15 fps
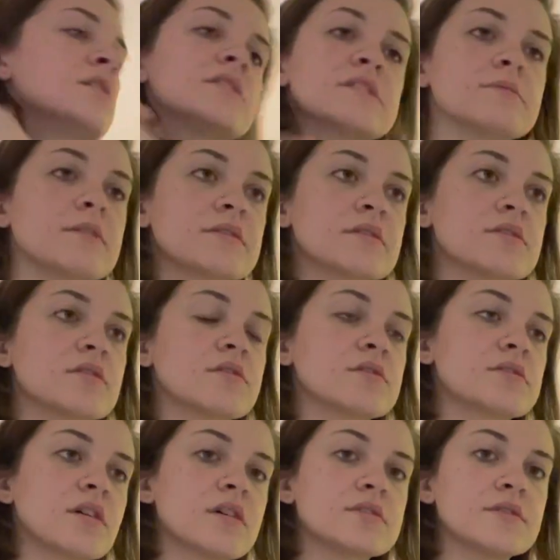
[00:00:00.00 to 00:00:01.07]
Semester two
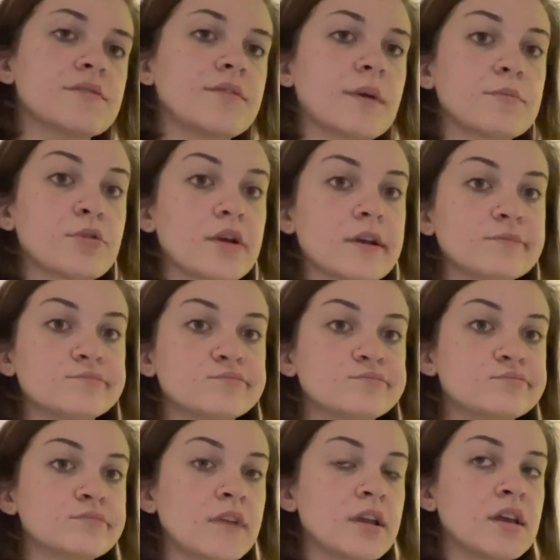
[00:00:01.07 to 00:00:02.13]
starts in February.
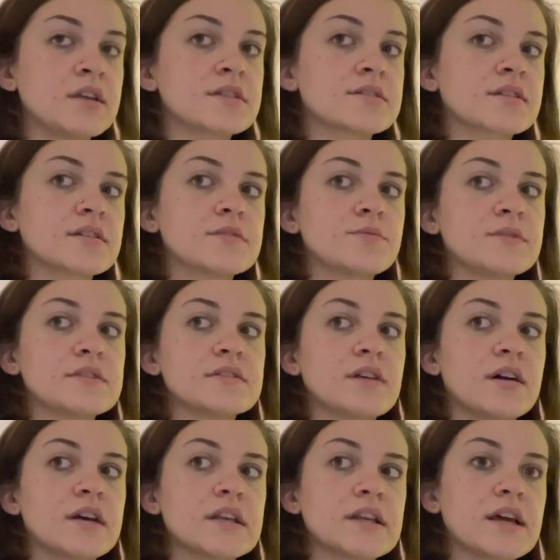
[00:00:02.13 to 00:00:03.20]
It's because we
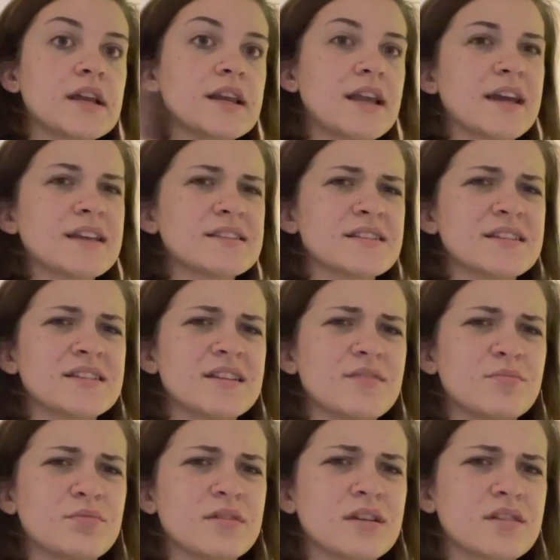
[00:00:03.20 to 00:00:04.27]
started like later than
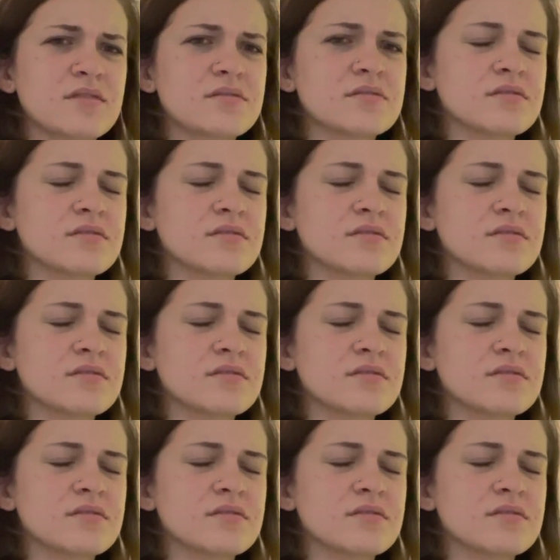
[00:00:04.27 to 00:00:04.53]
everybody else,